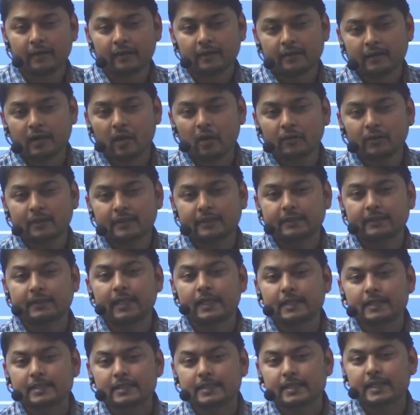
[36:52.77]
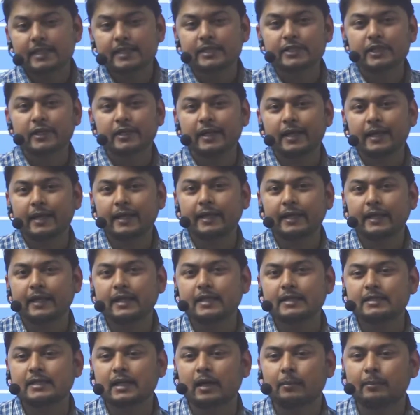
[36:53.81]
Now, this engineering
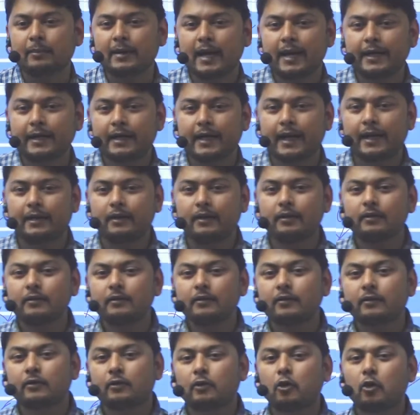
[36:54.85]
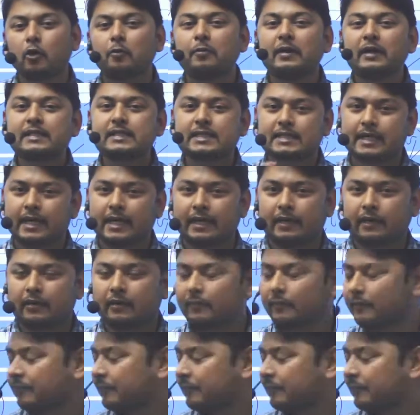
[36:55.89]
is applied at a global scale.